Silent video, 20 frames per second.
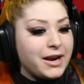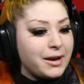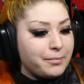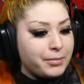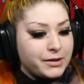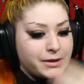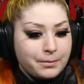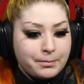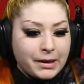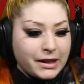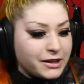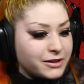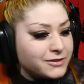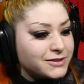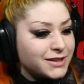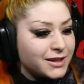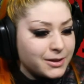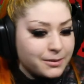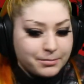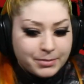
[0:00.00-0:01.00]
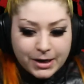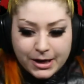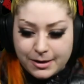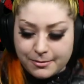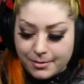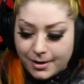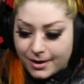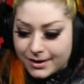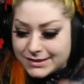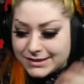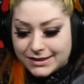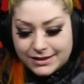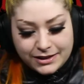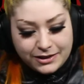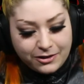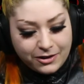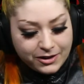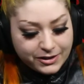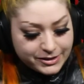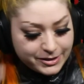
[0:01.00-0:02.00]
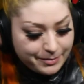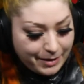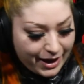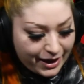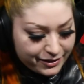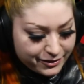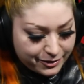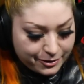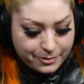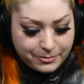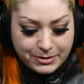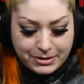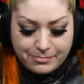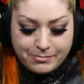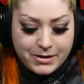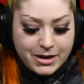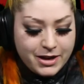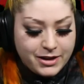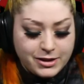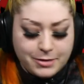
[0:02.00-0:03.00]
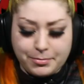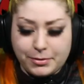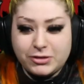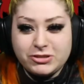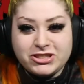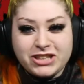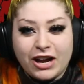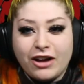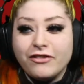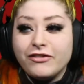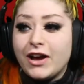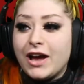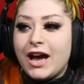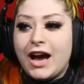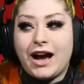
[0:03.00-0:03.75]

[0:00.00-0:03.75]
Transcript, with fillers: I put the pillows on the body parts and they're all in the bathroom and the bookshelf.